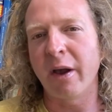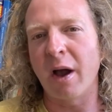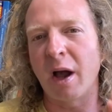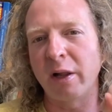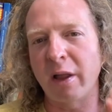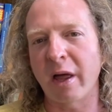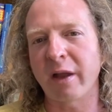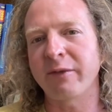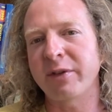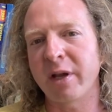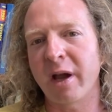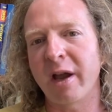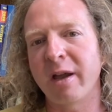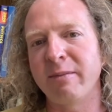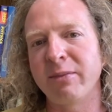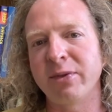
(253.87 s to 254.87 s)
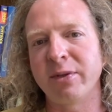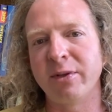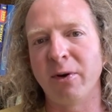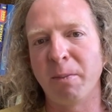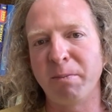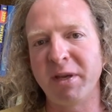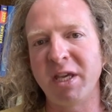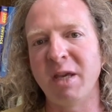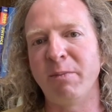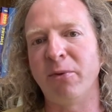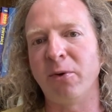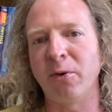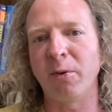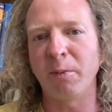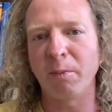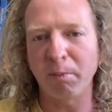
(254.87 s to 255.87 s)
a lot of times, you know,
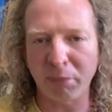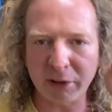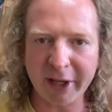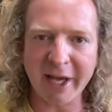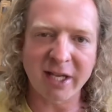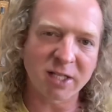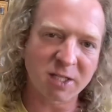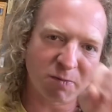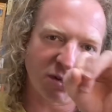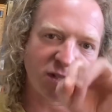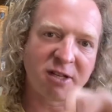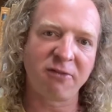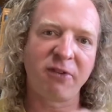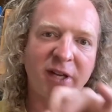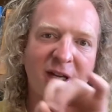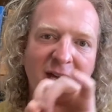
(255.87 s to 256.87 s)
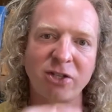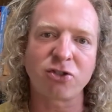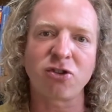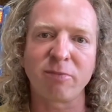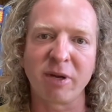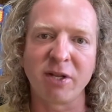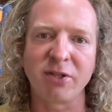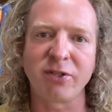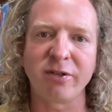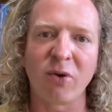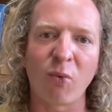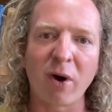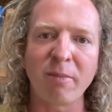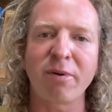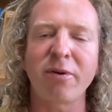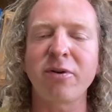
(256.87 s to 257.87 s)
people play specific instruments. You know,
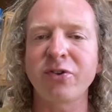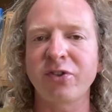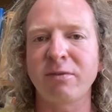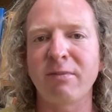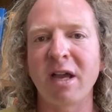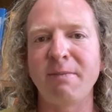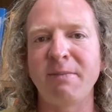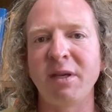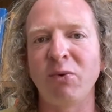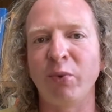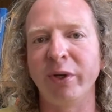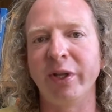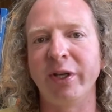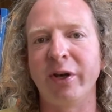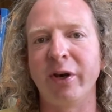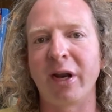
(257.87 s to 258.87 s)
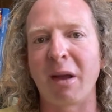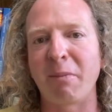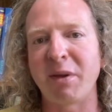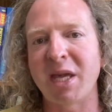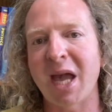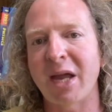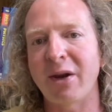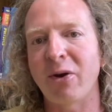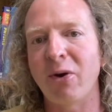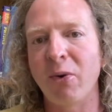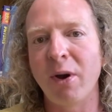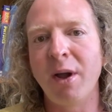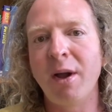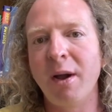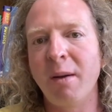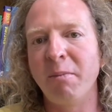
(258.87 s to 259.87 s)
one person might be really good at piano,
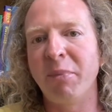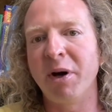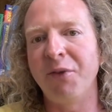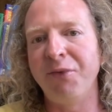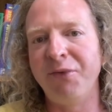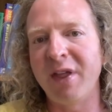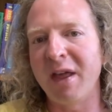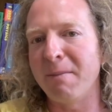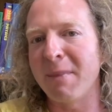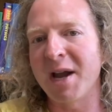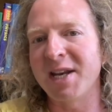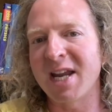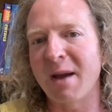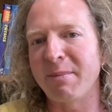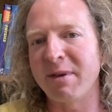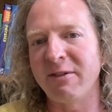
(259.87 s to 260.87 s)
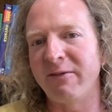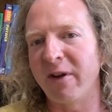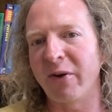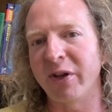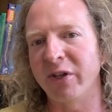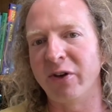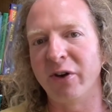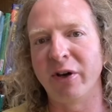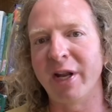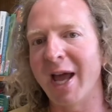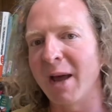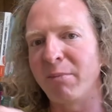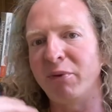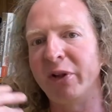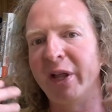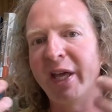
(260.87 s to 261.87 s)
but they might not be very good
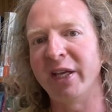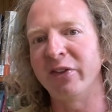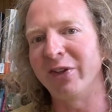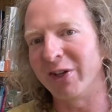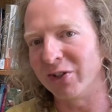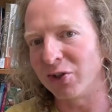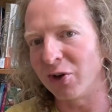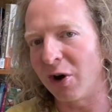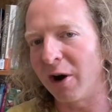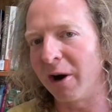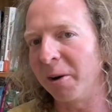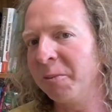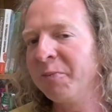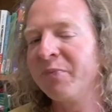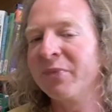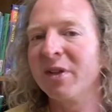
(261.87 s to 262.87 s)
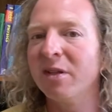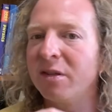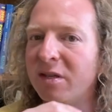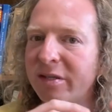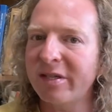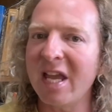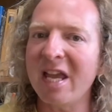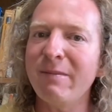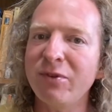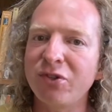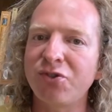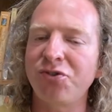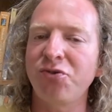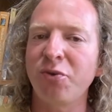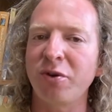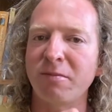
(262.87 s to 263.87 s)
at playing the guitar. The same is
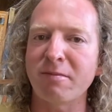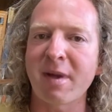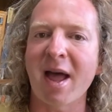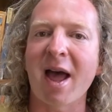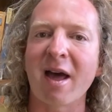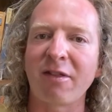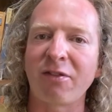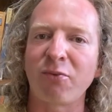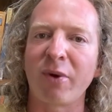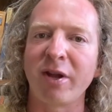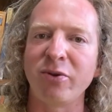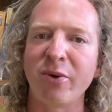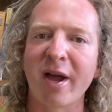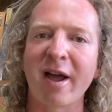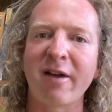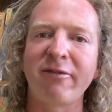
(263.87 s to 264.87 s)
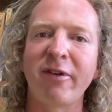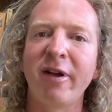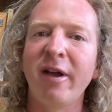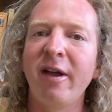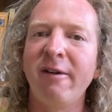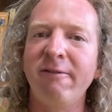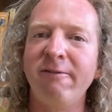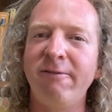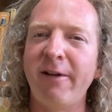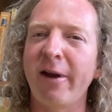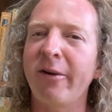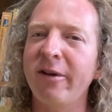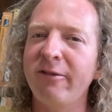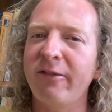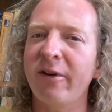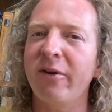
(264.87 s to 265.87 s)
true in math, right? You have
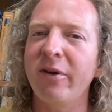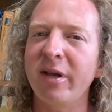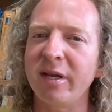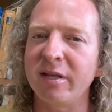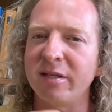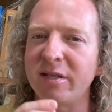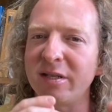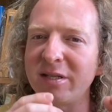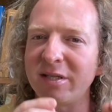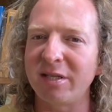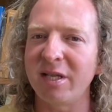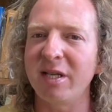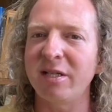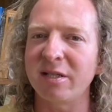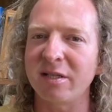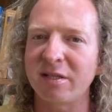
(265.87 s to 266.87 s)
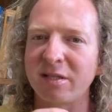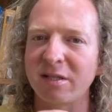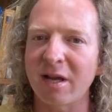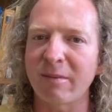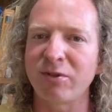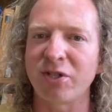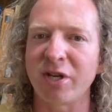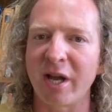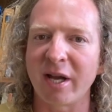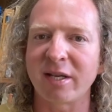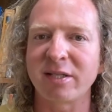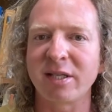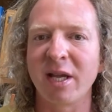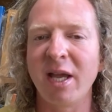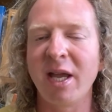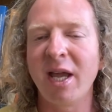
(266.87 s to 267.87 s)
very, very distinct
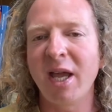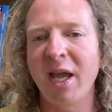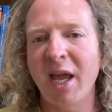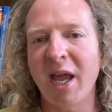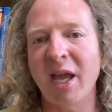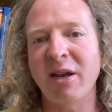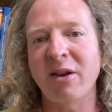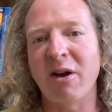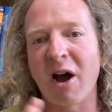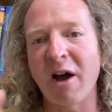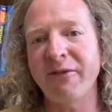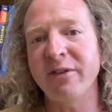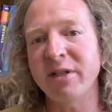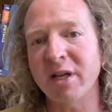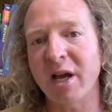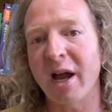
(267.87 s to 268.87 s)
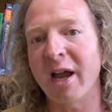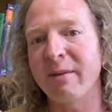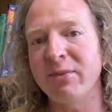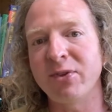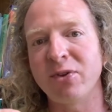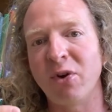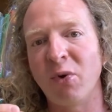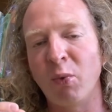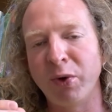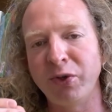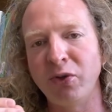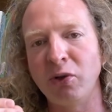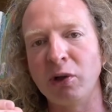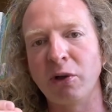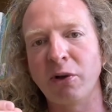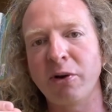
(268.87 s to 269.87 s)
subjects. And oftentimes, you know, when
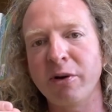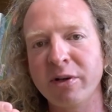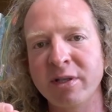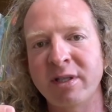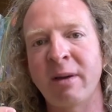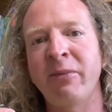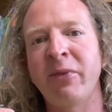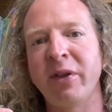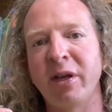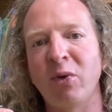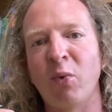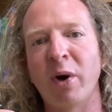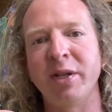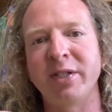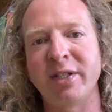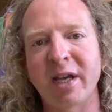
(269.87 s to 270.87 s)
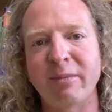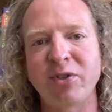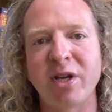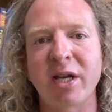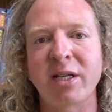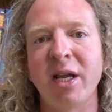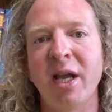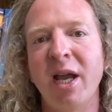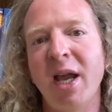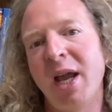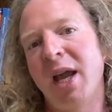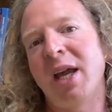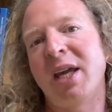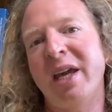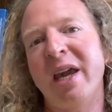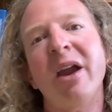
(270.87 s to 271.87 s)
you learn something in one subject,
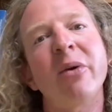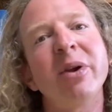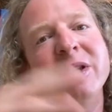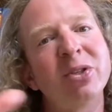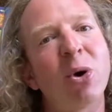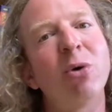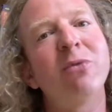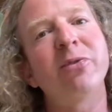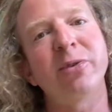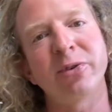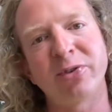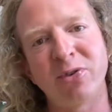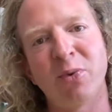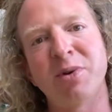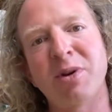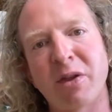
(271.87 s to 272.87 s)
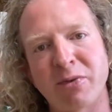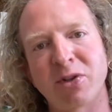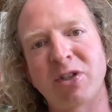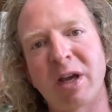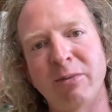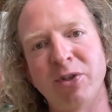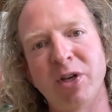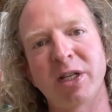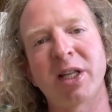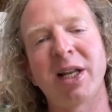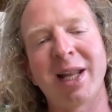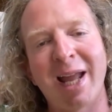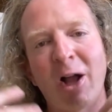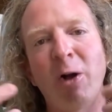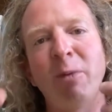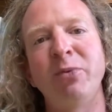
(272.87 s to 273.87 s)
it carries over to another subject and
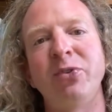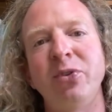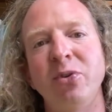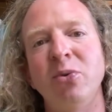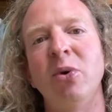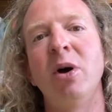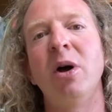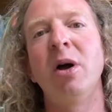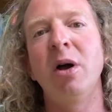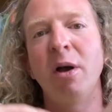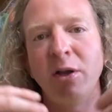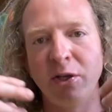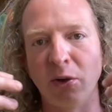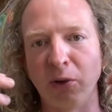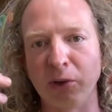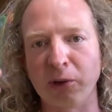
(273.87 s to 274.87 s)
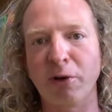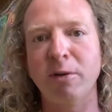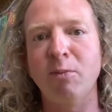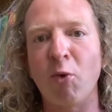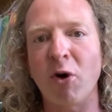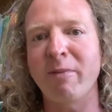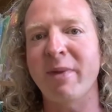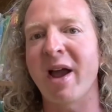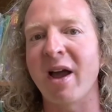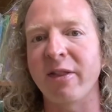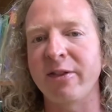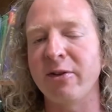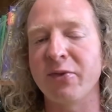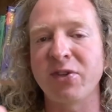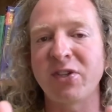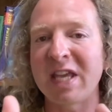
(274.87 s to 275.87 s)
it helps you, you know, learn more
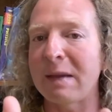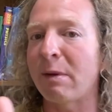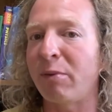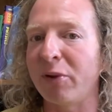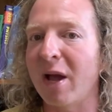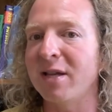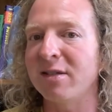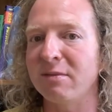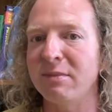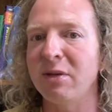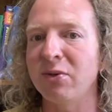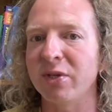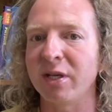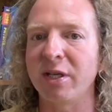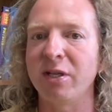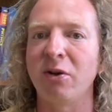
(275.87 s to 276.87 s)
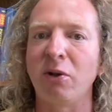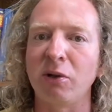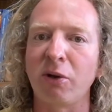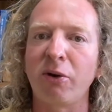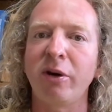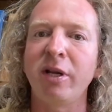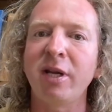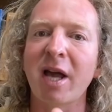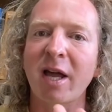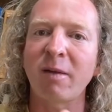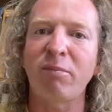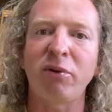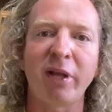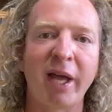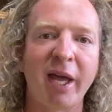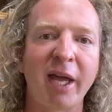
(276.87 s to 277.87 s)
math. You know, the same applies in music. You know, learning how to
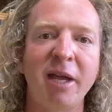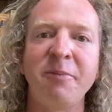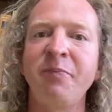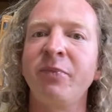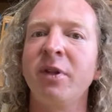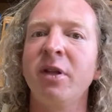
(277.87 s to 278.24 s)
play